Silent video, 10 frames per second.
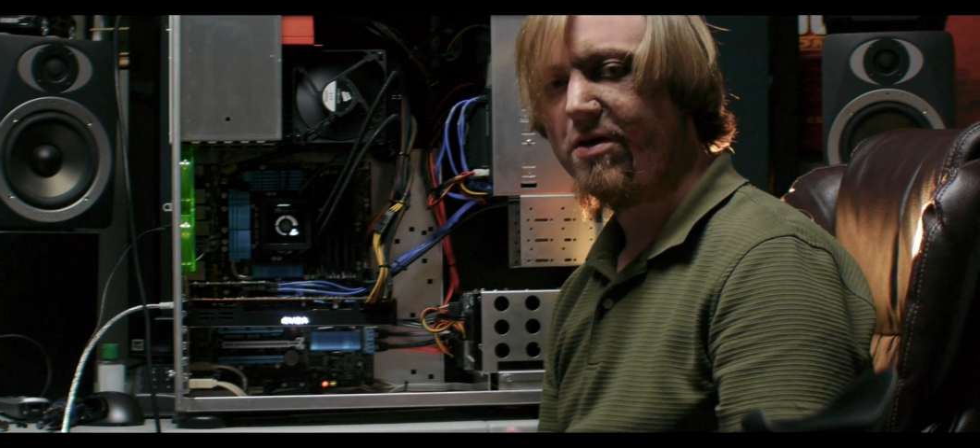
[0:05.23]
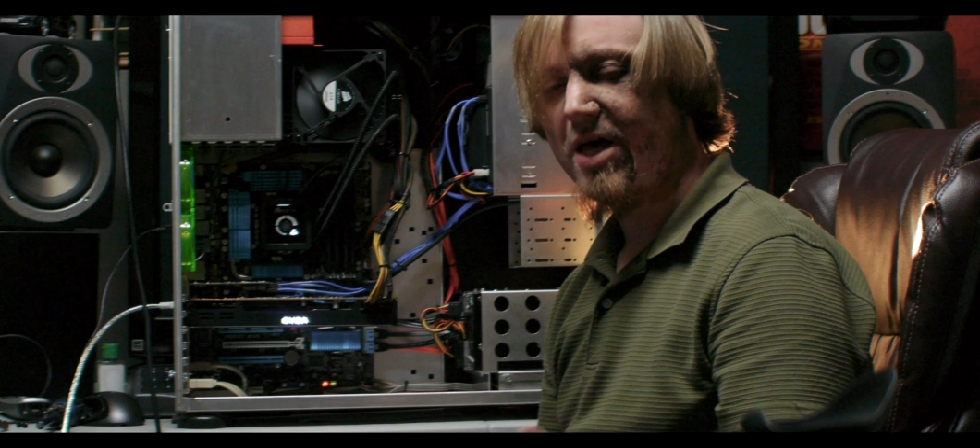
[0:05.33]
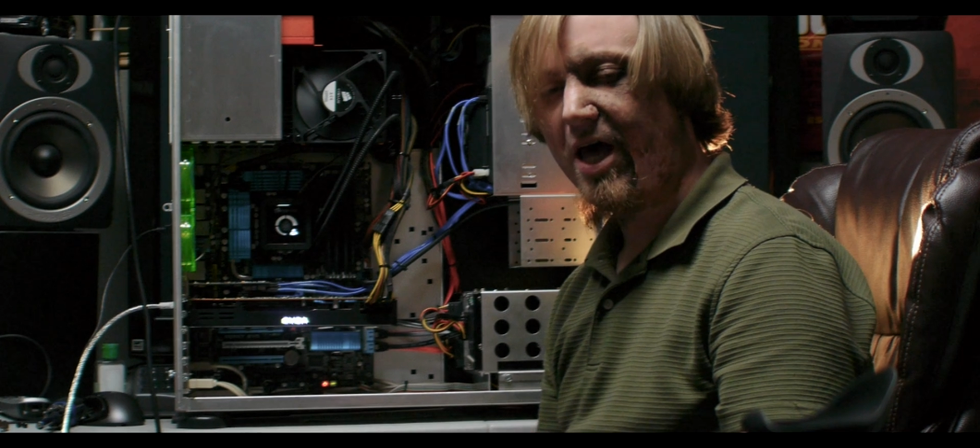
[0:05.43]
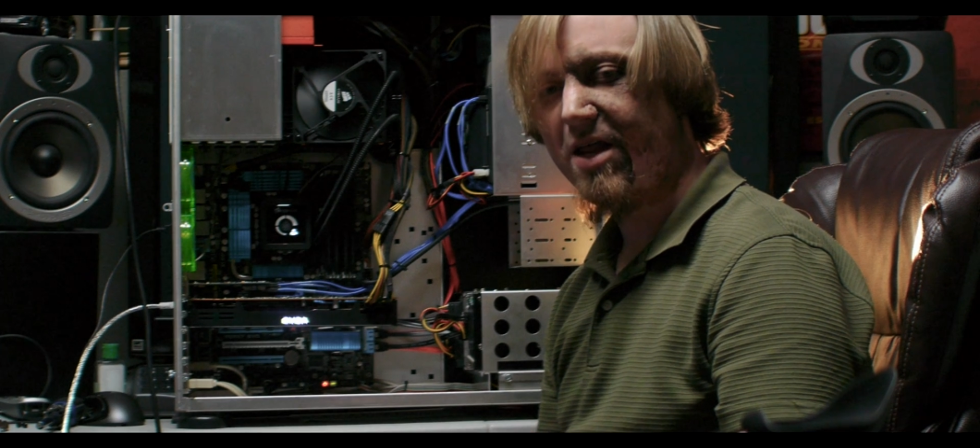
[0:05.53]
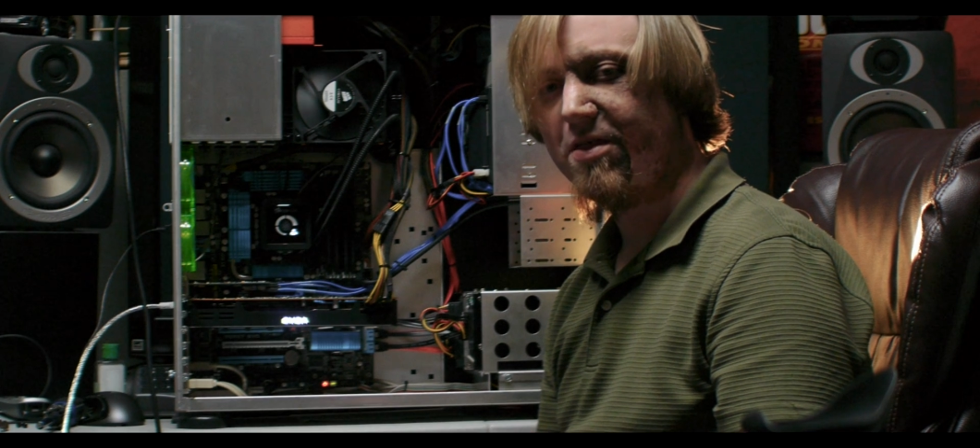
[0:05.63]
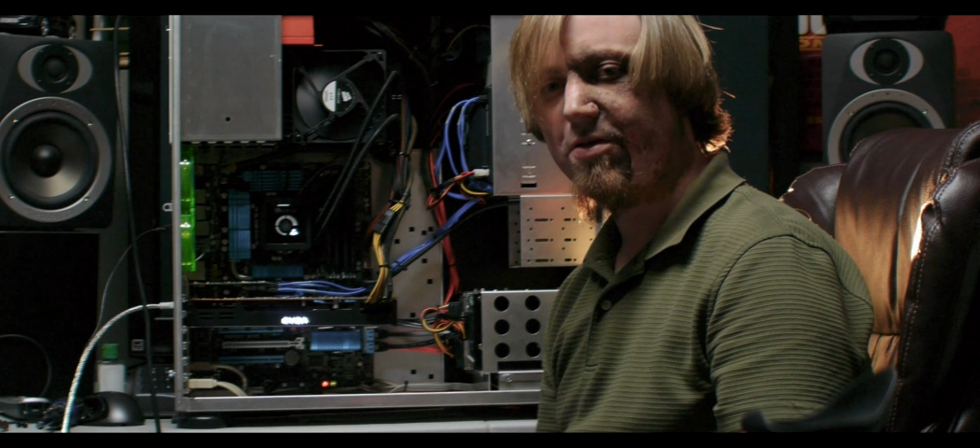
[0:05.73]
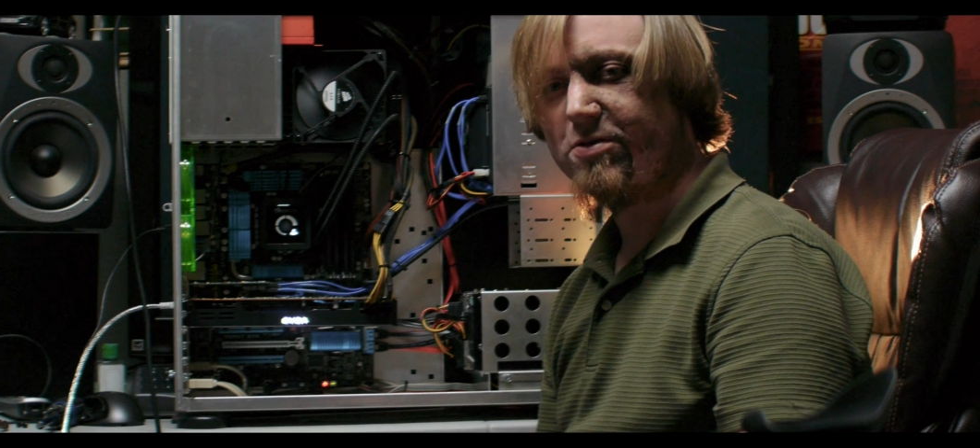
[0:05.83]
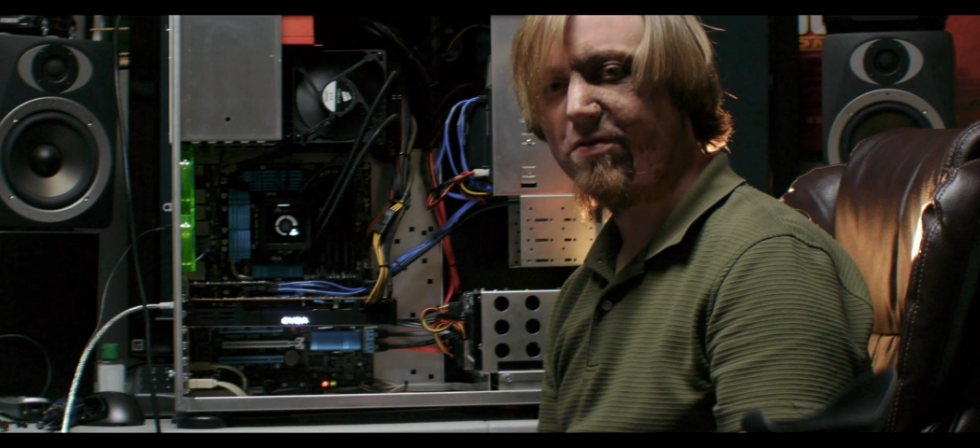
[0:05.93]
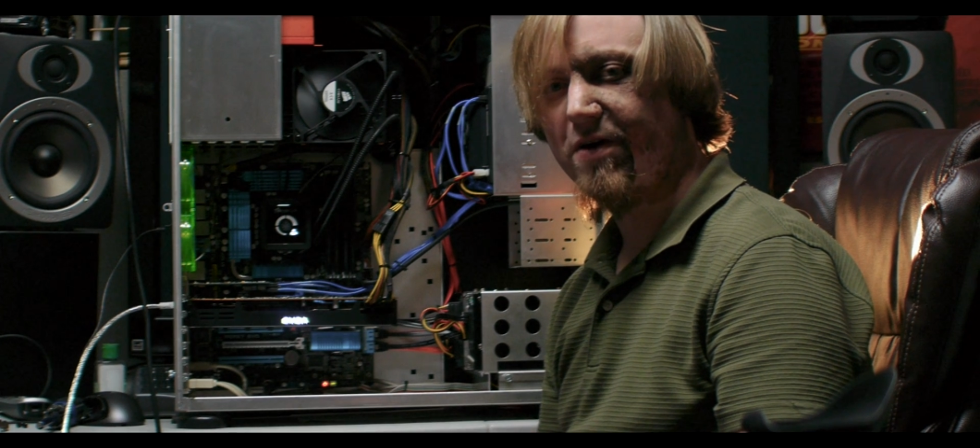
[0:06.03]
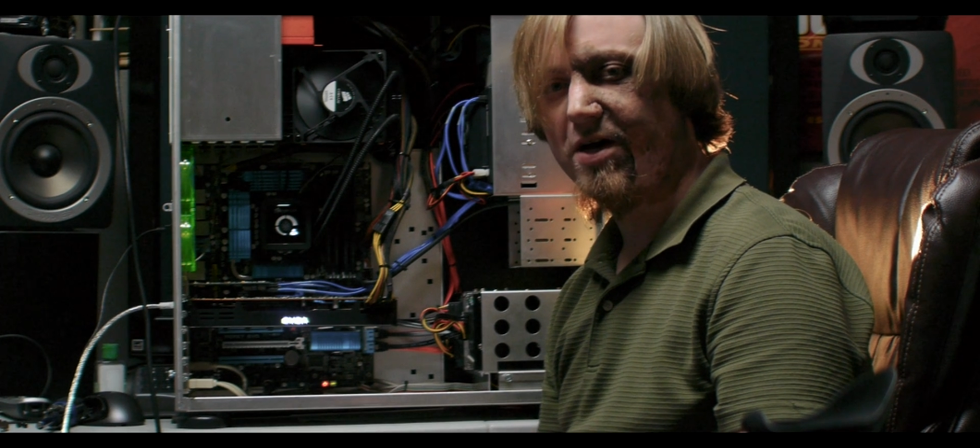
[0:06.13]
edit those
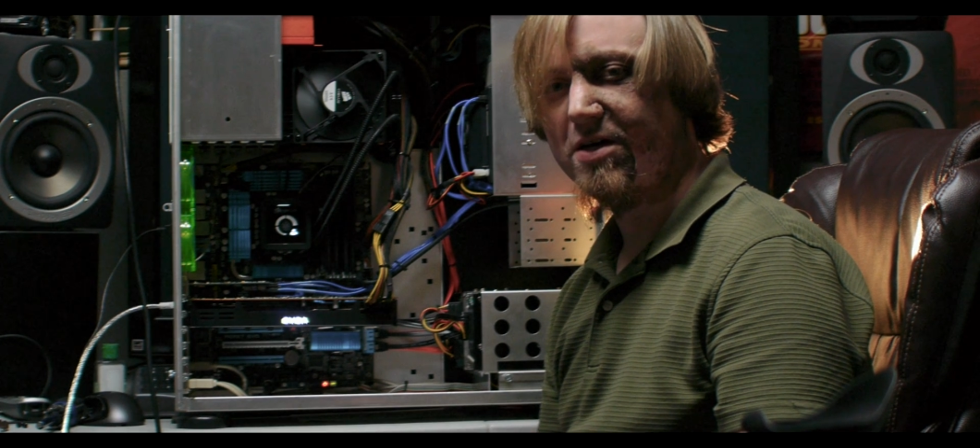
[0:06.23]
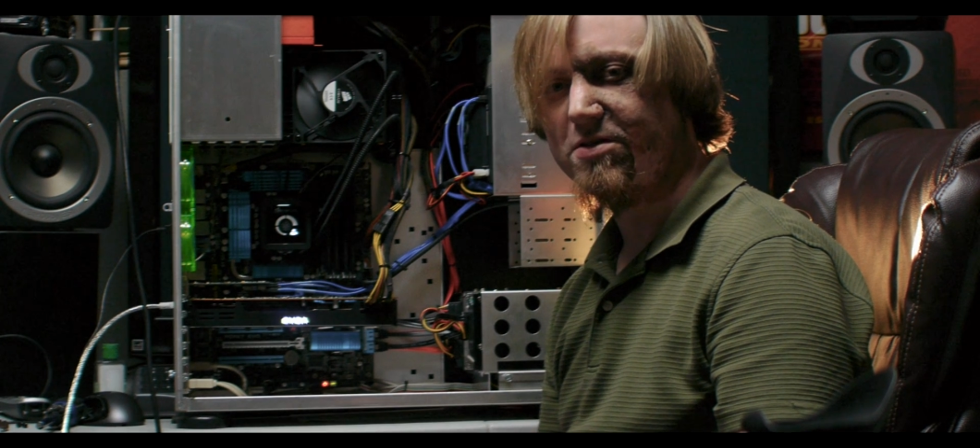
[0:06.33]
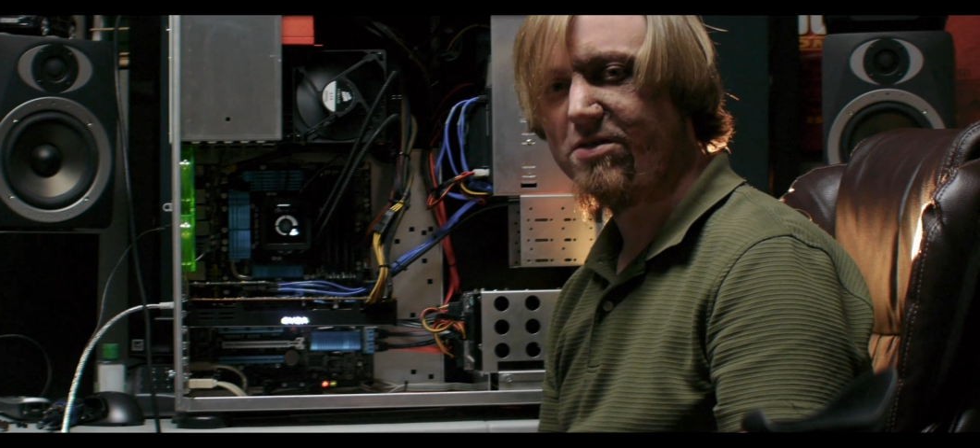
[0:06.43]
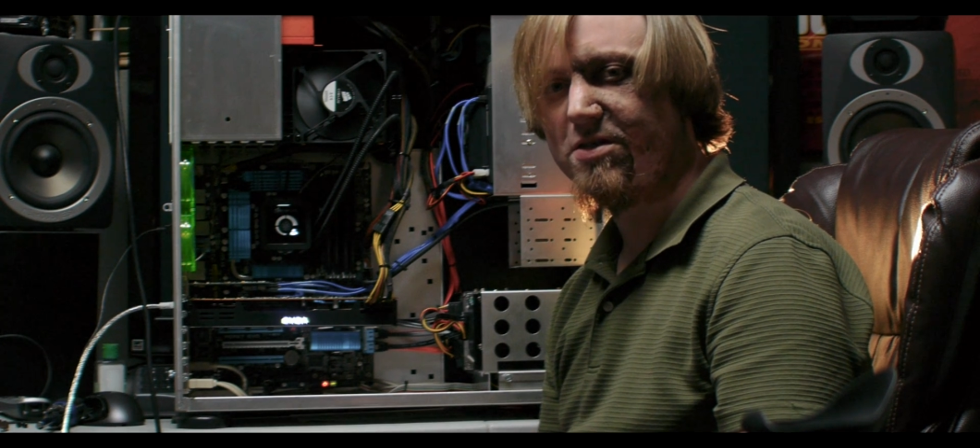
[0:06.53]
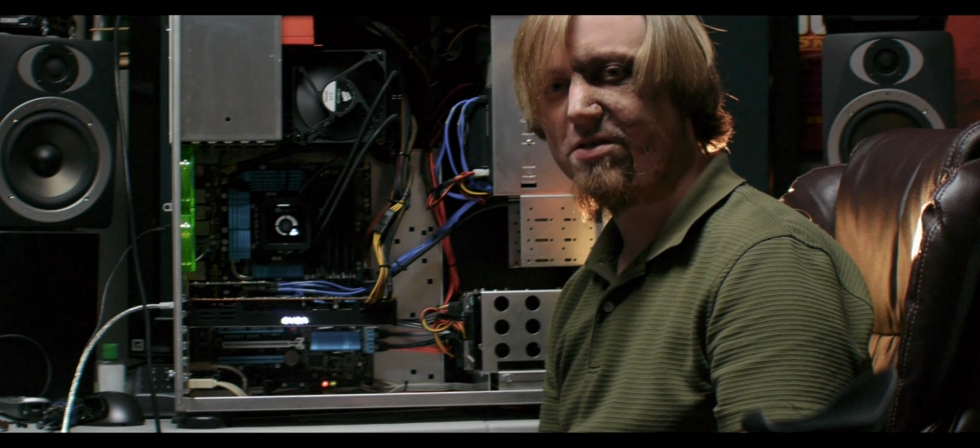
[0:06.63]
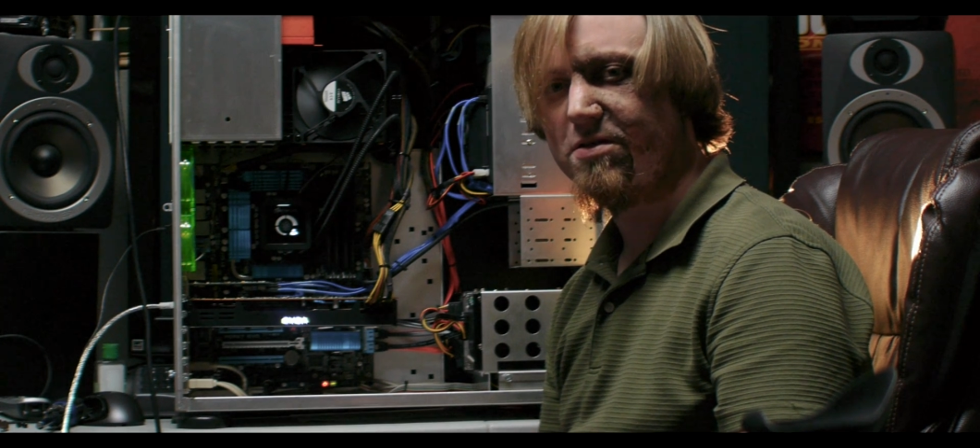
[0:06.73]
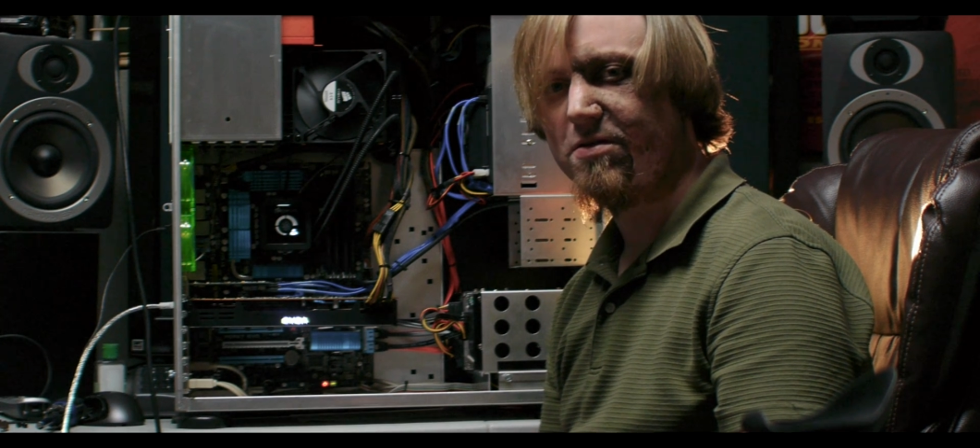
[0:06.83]
files